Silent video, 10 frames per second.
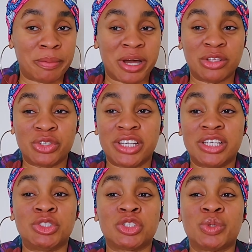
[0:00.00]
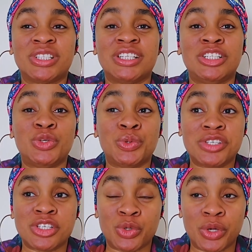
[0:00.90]
I don't think he just wanted a no
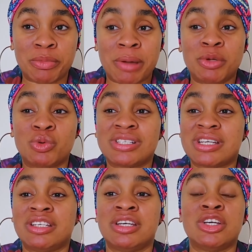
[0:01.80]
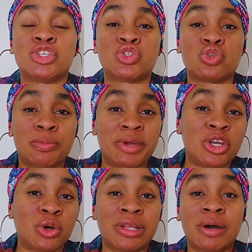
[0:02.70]
is no. He probably wanted so many
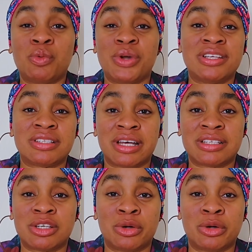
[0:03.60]
other ways that